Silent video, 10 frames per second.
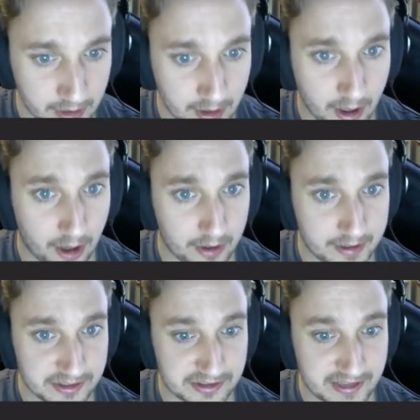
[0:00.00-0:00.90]
are
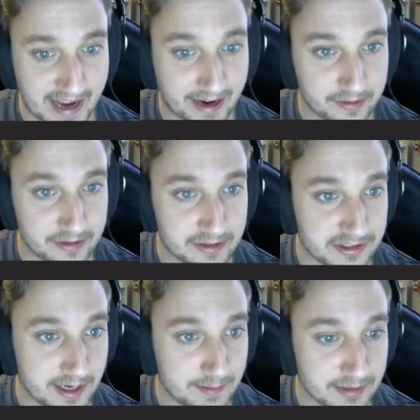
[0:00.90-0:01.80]
exactly the
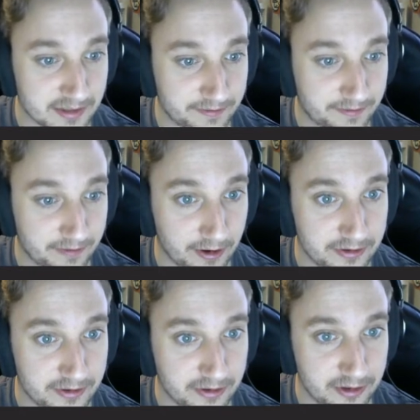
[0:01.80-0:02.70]
same as the
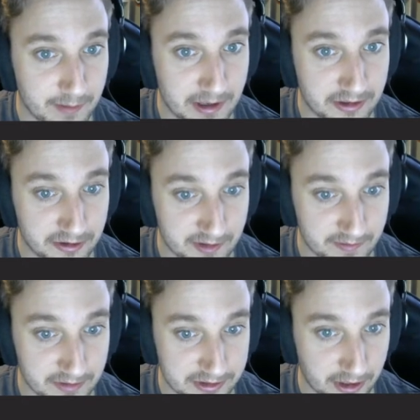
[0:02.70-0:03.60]
first two measures of the
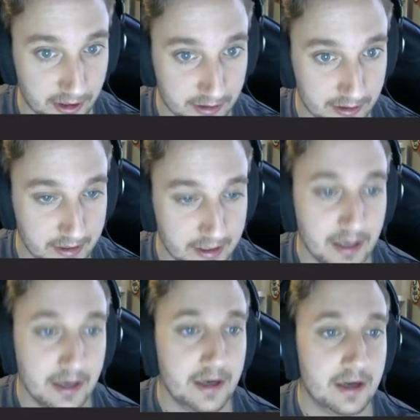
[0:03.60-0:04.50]
song.
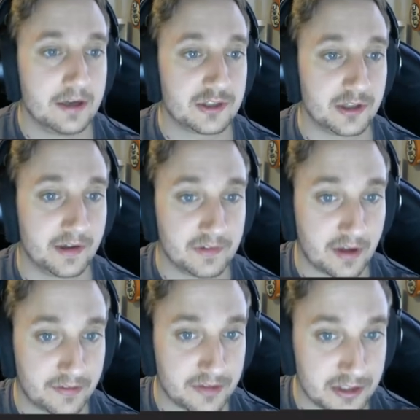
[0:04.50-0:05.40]
So if you've got
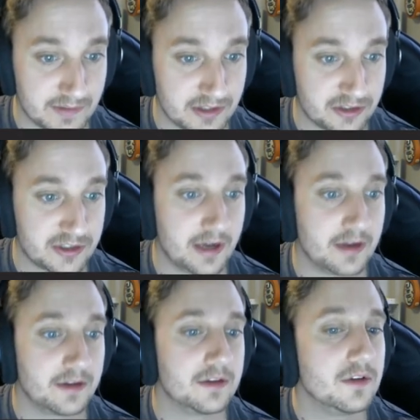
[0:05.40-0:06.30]
these two measures down,
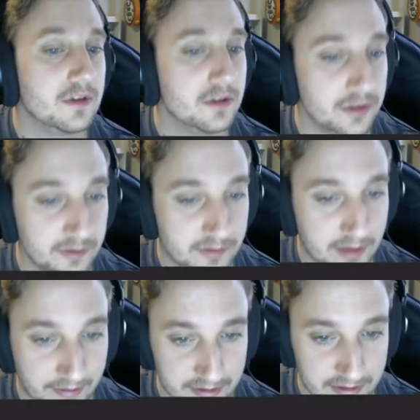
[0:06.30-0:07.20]
you've got
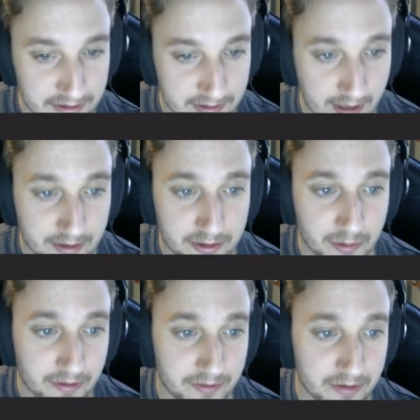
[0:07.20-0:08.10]
these down as well.
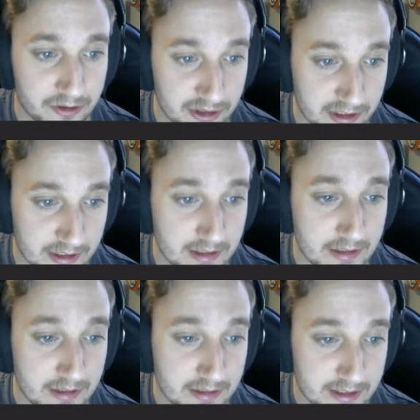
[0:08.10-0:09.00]
The G,
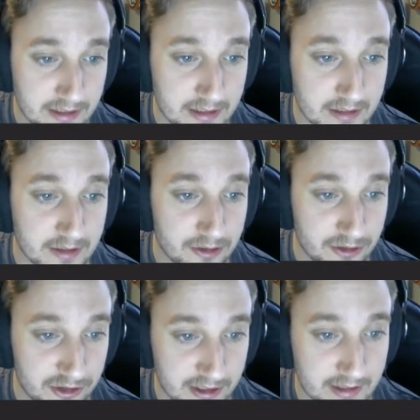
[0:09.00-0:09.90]
D,
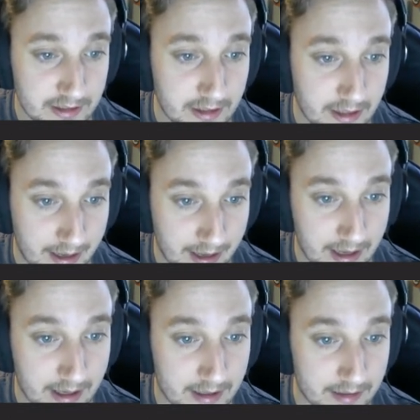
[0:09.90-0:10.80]
G,
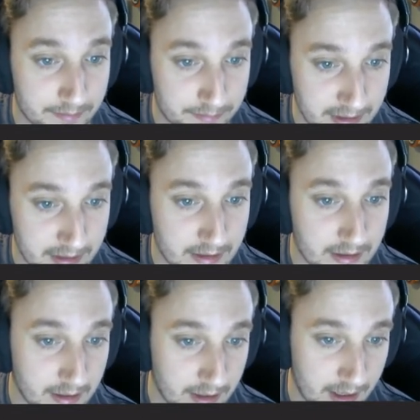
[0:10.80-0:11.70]
A, B,
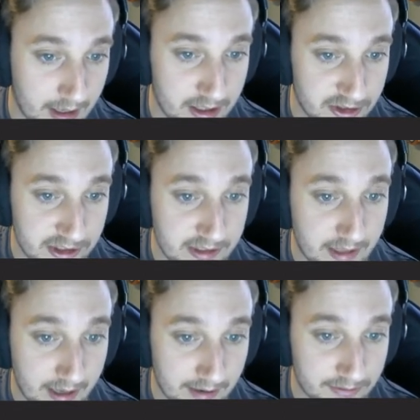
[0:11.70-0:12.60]
A, G,
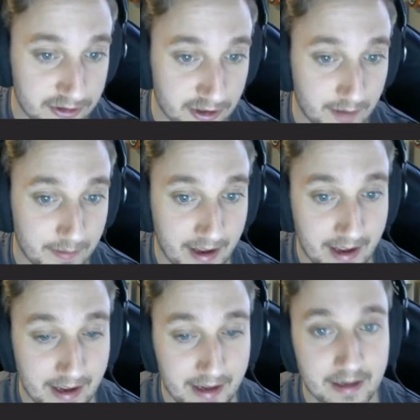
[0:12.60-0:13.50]
F sharp,
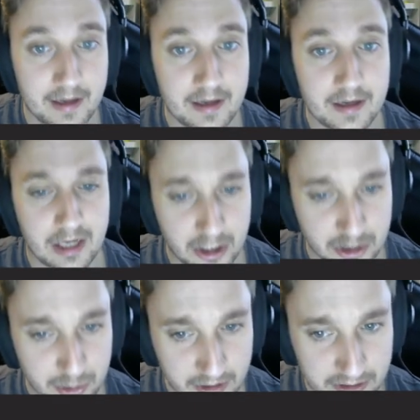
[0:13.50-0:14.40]
A. Here's where
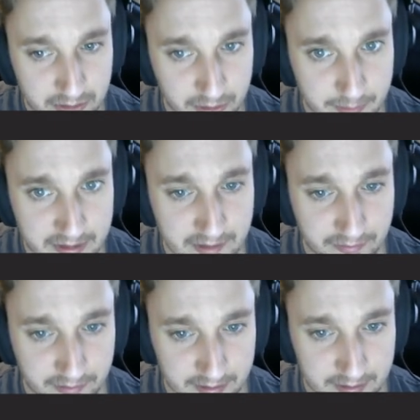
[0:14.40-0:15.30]
it gets a little bit
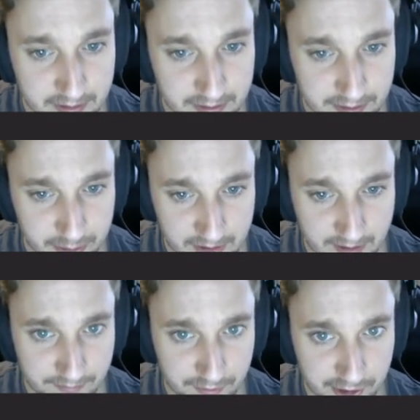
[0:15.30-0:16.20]
different. So we have
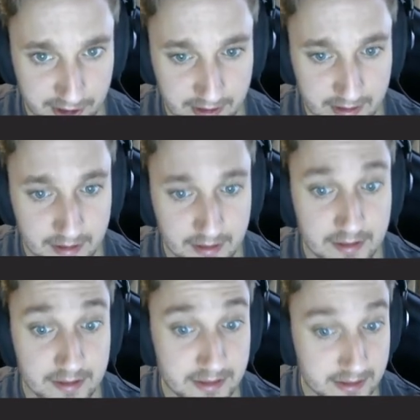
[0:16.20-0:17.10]
G,
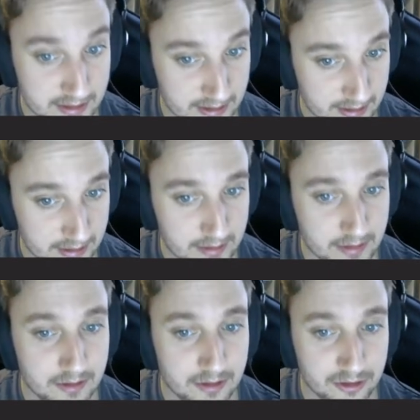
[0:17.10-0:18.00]
D,
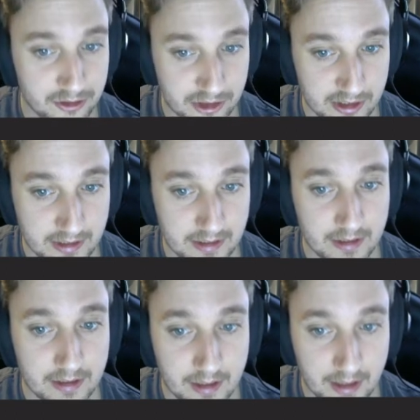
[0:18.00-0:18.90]
G,
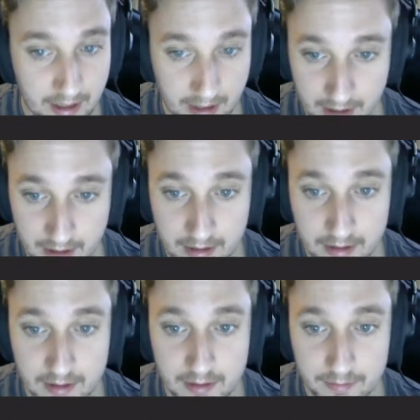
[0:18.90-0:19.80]
A,
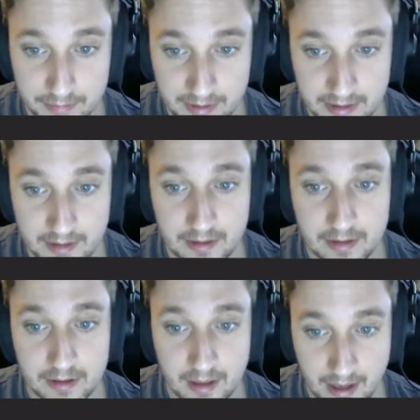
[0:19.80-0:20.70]
B,
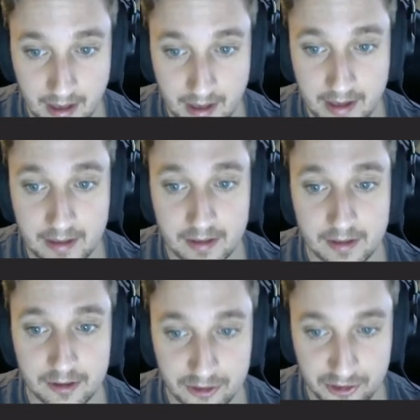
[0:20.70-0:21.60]
A,
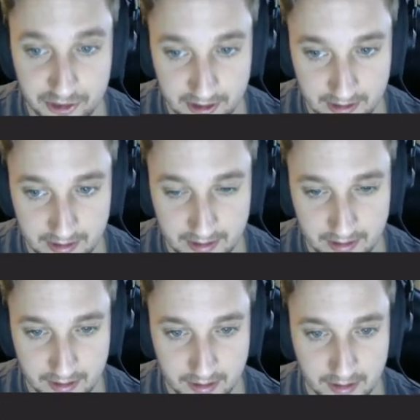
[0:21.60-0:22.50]
G.
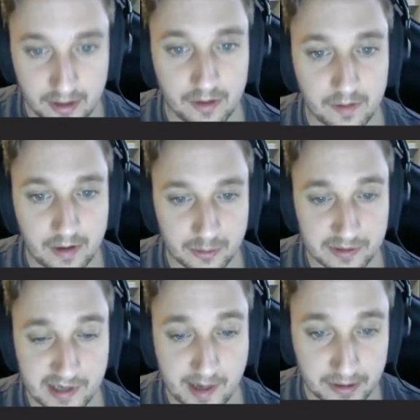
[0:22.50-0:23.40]
All right, is what's
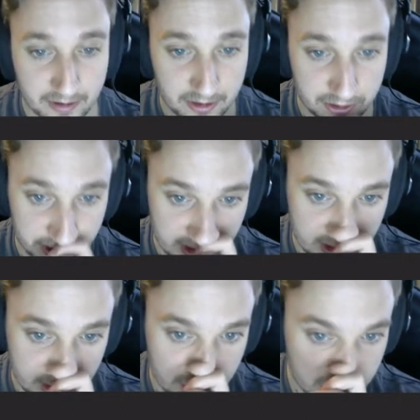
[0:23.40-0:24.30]
happening there.
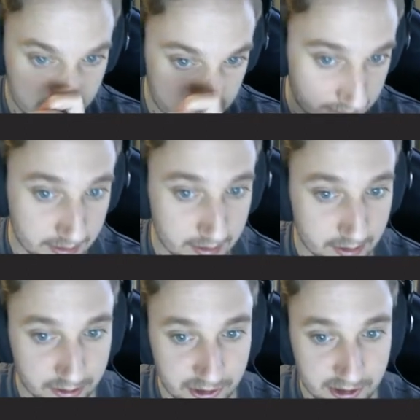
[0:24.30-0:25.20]
G, D,
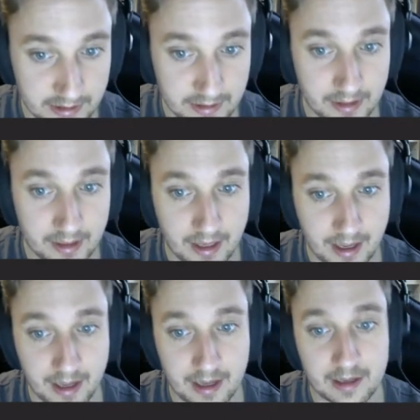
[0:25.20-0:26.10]
G,
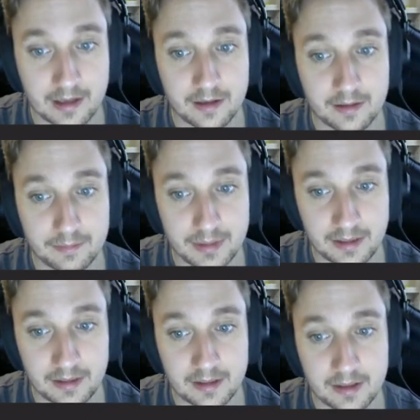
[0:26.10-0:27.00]
A, B,
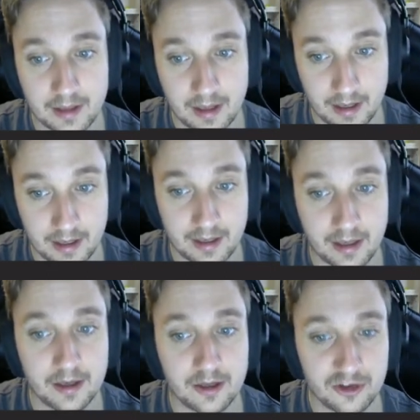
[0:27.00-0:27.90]
A,
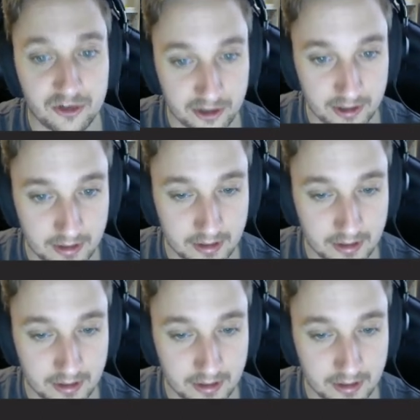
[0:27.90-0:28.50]
G.